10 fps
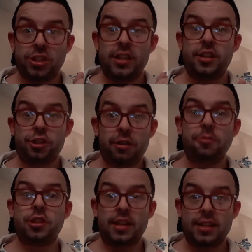in the
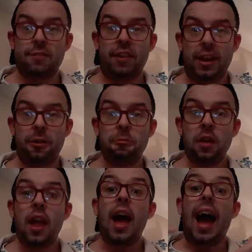description of this video,
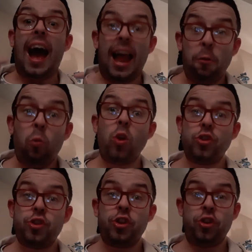I
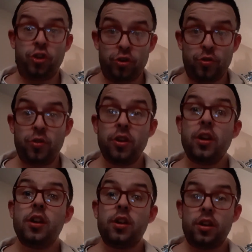want you,
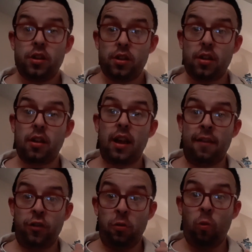
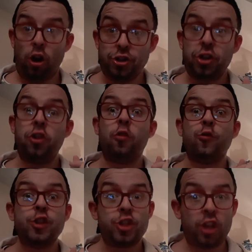if you want your
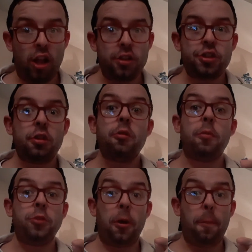results from
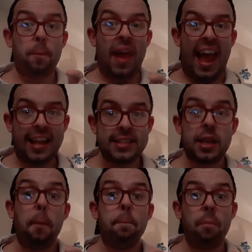your PET
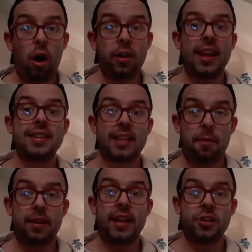mock
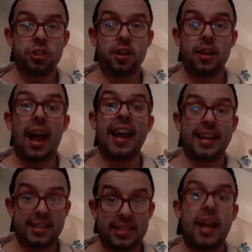examination, I
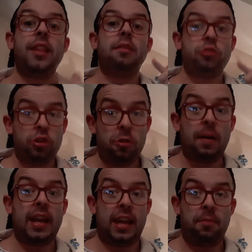can send them to you
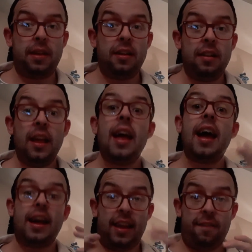by email
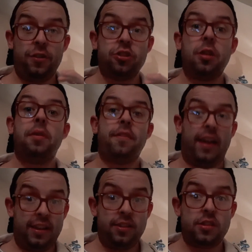and give you some
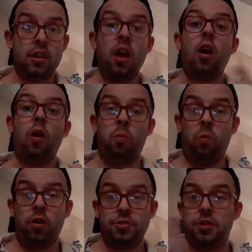advice on
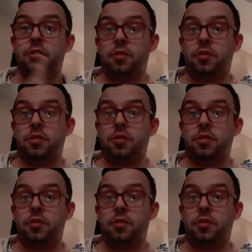what